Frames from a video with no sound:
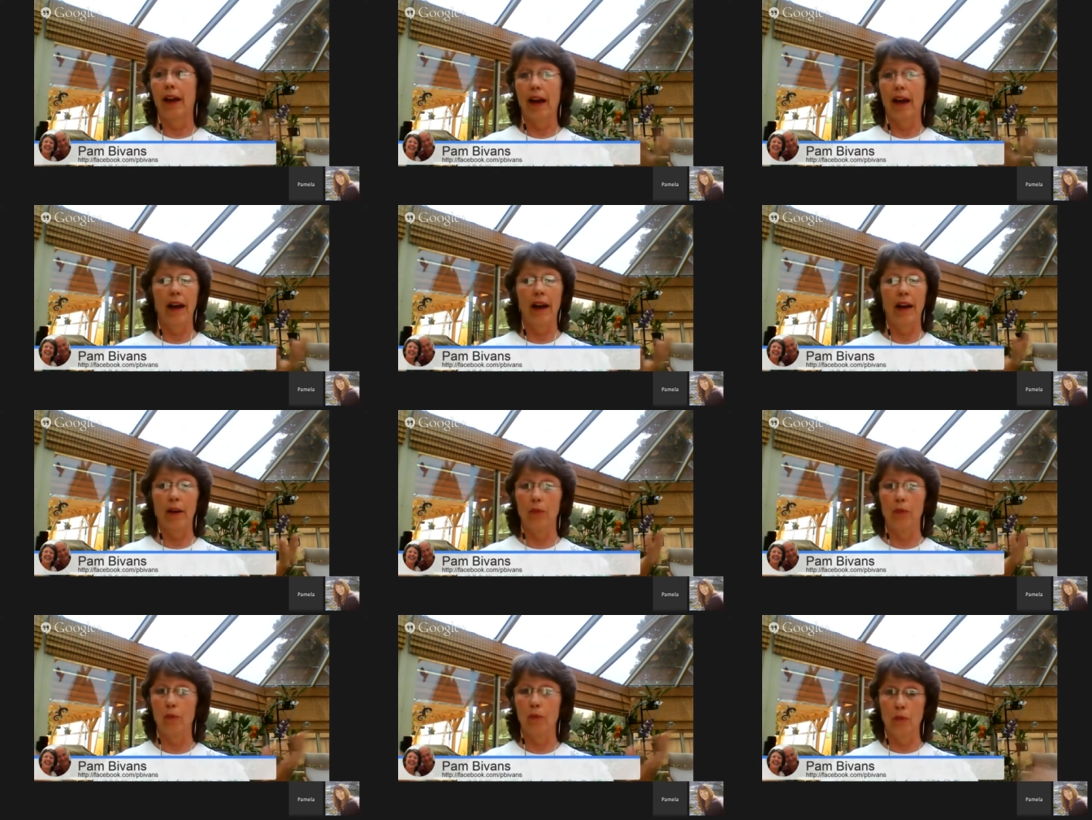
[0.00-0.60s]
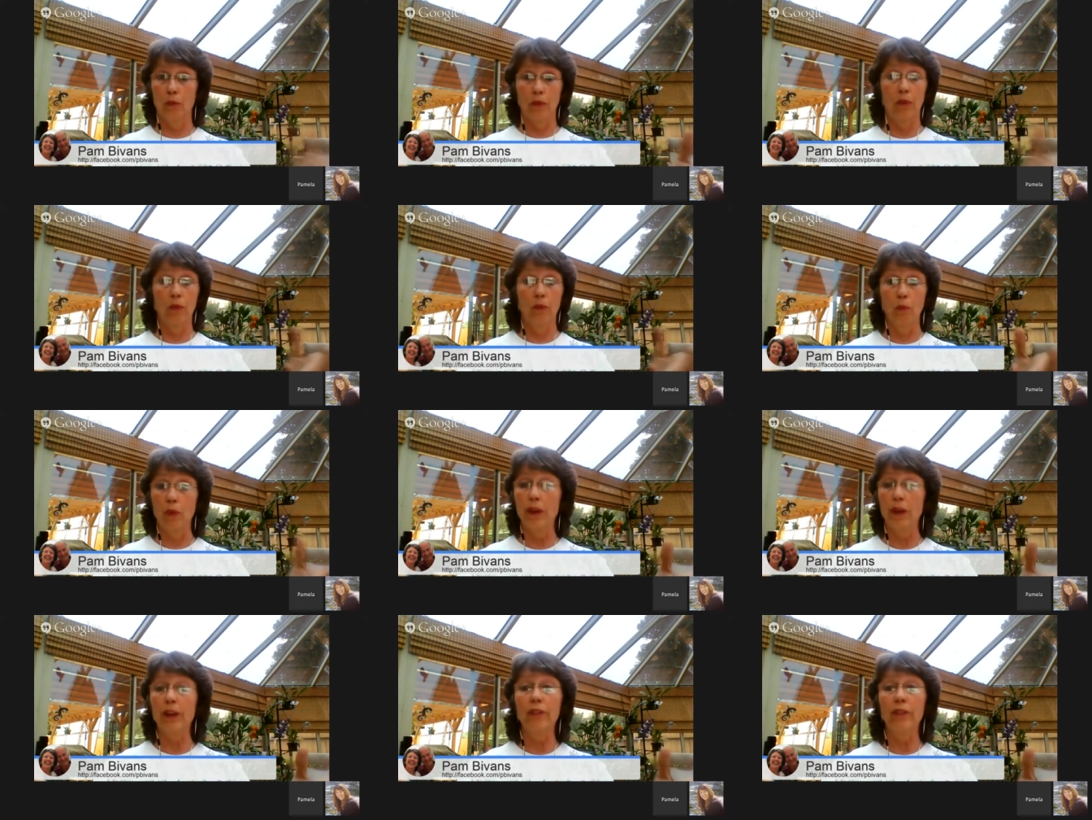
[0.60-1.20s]
Um,
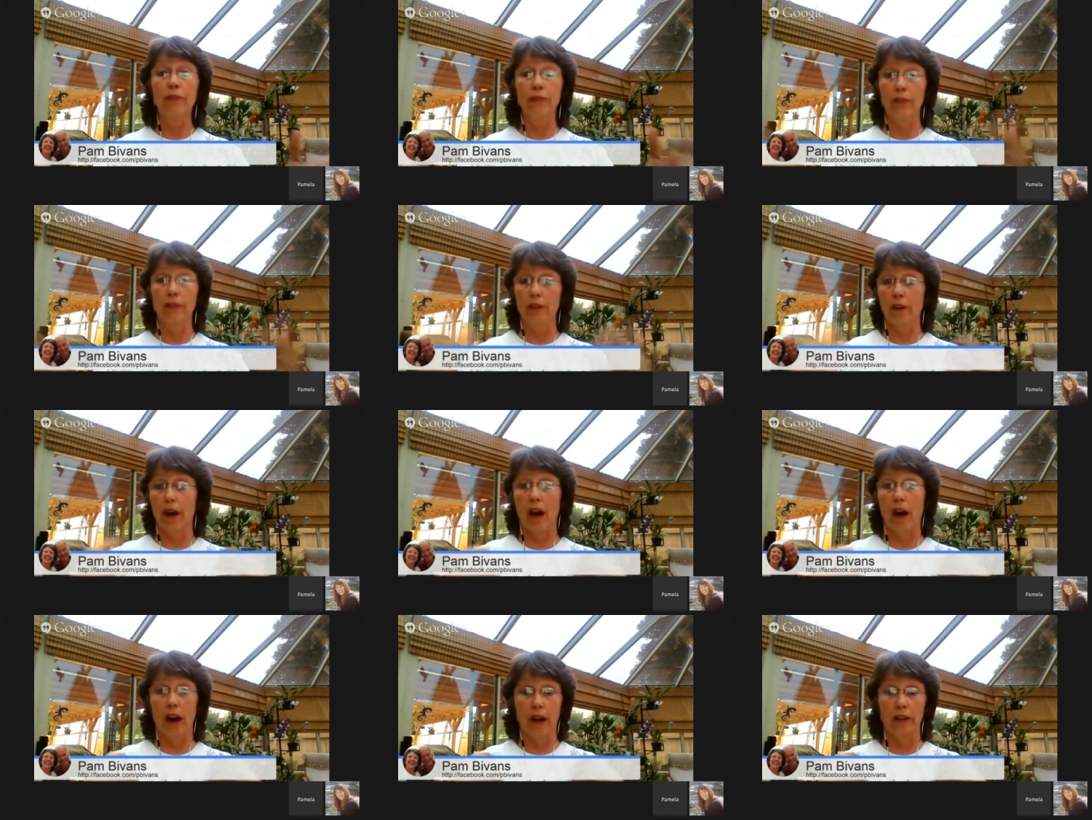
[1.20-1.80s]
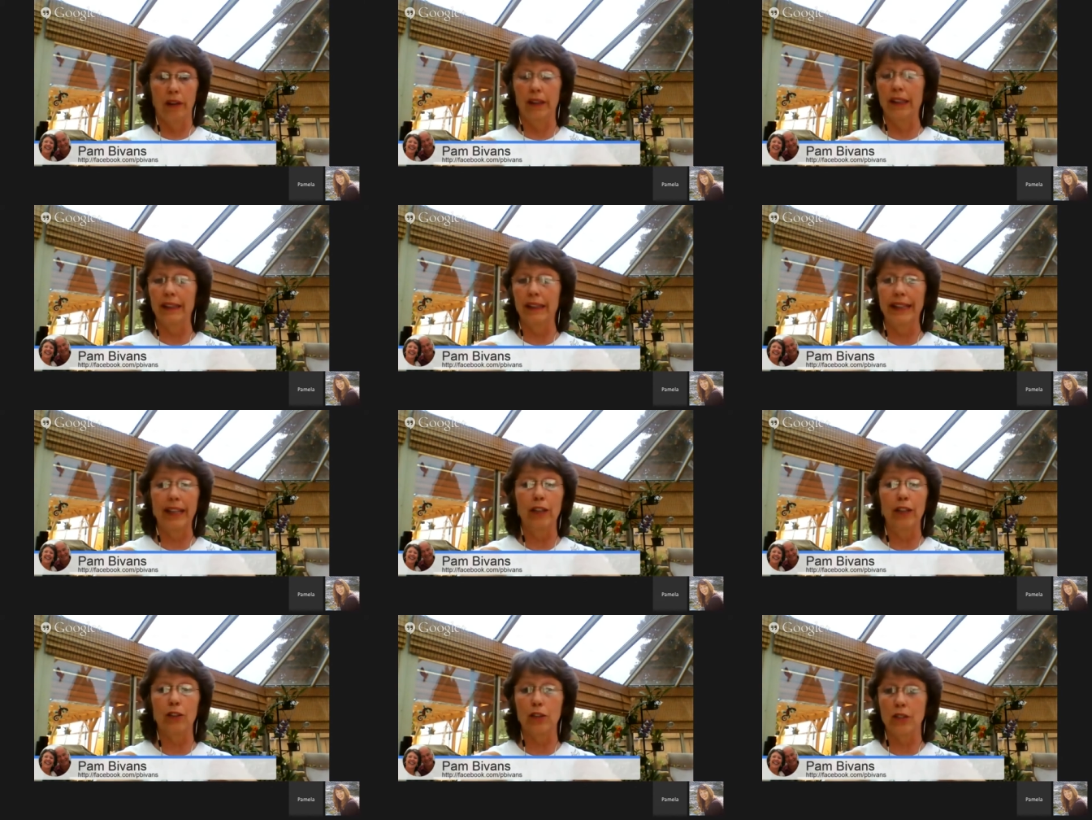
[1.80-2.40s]
one of the
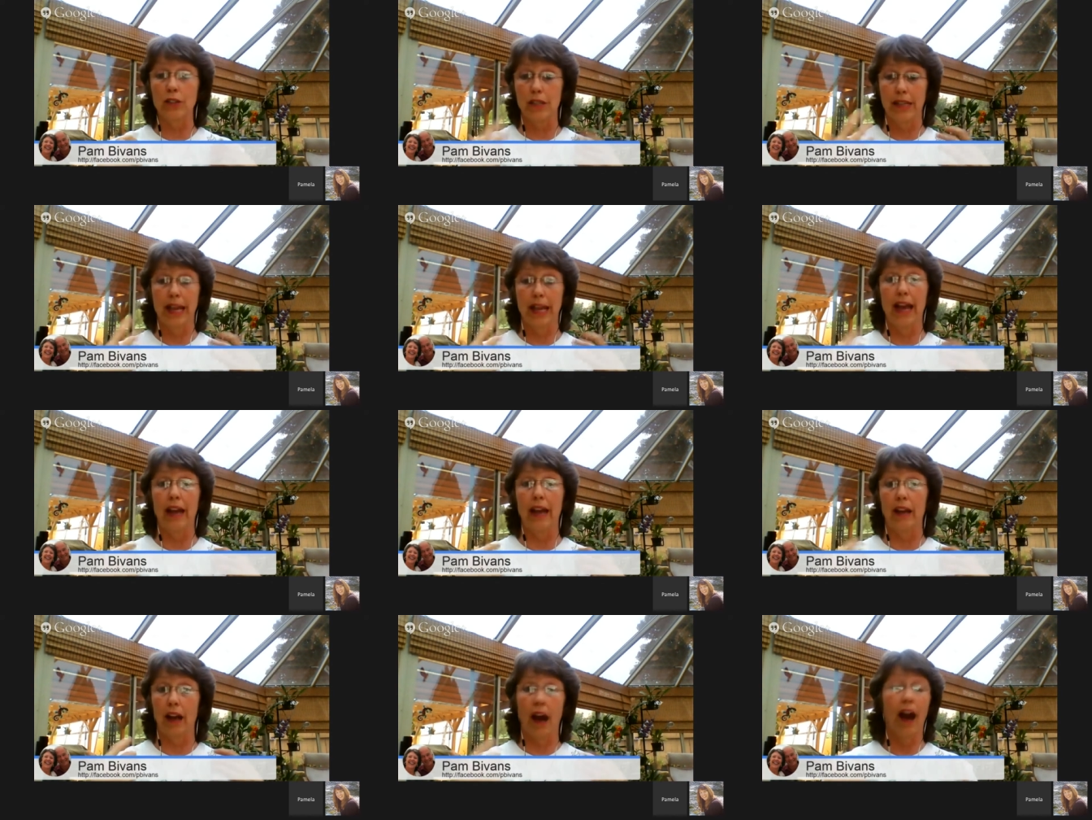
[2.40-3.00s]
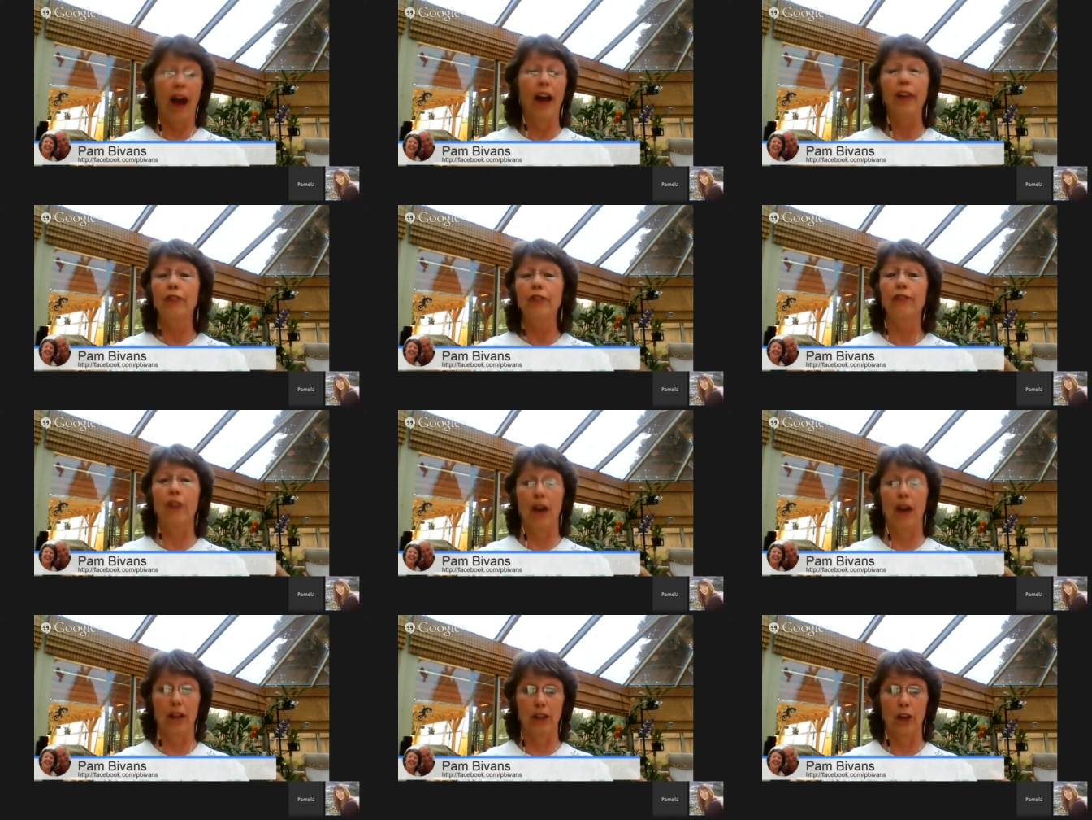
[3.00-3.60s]
leaders that I
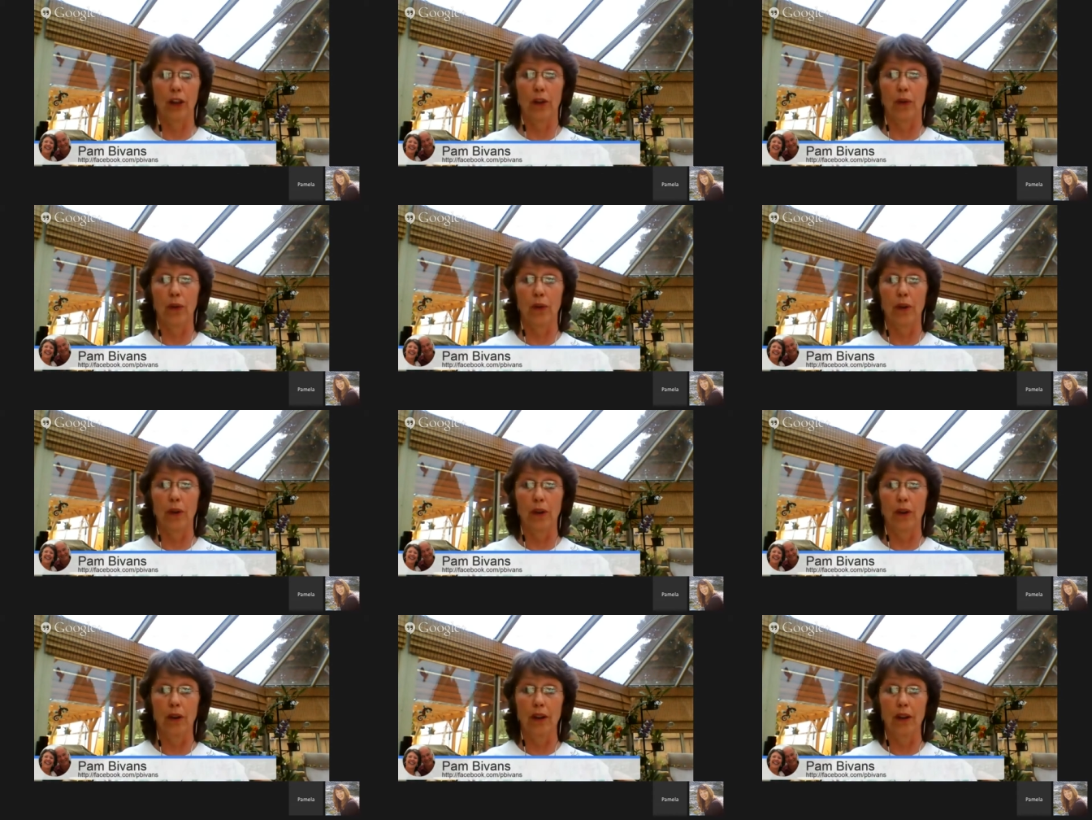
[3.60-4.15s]
follow,